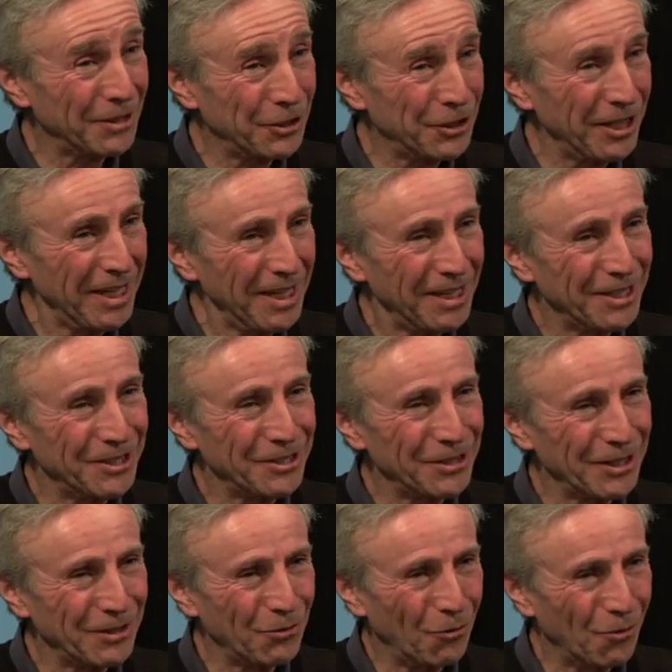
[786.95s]
to
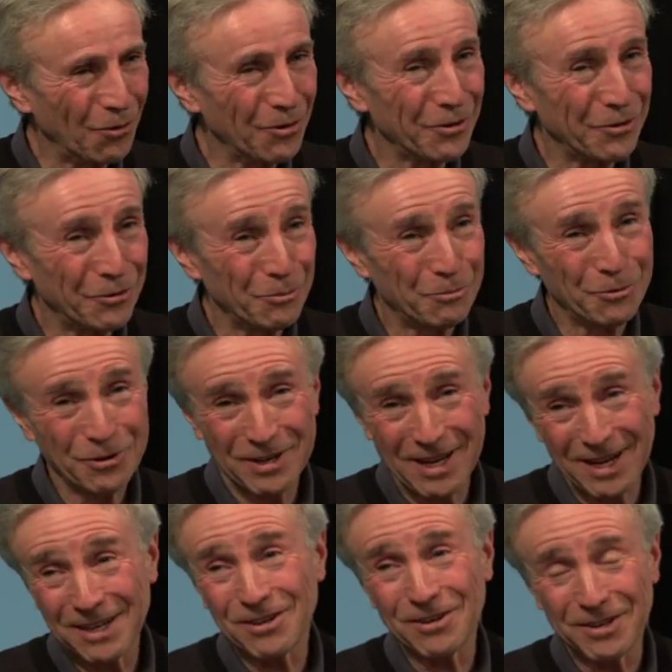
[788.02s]
change in order to
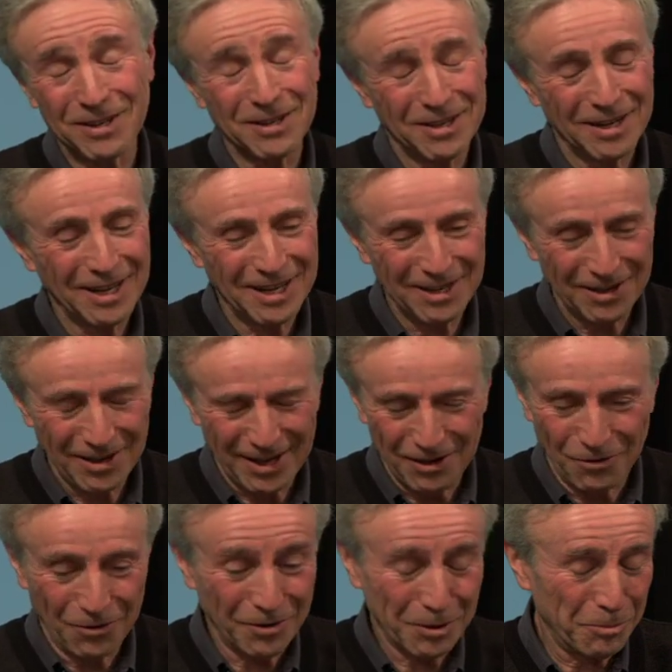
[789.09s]
protect
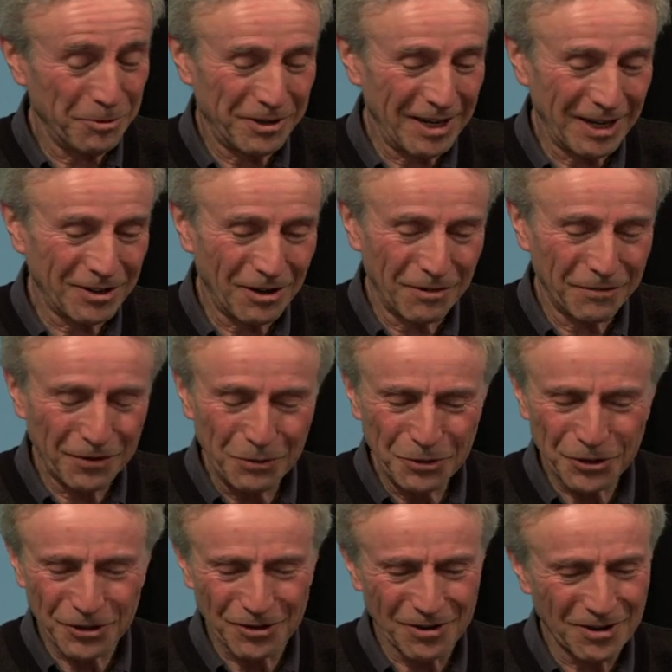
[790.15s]
our
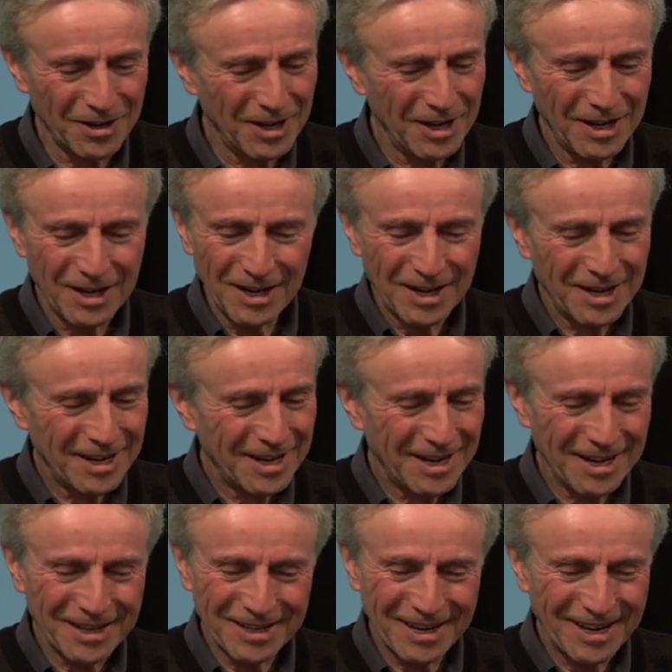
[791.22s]
future.
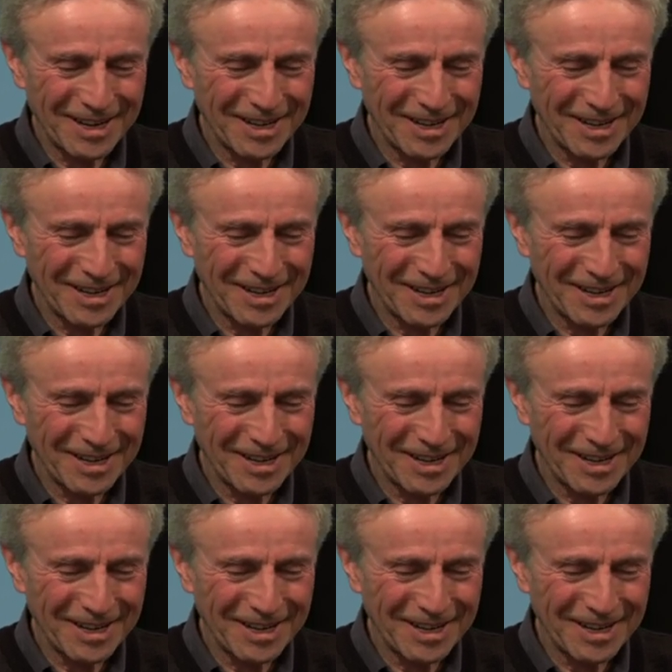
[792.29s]
And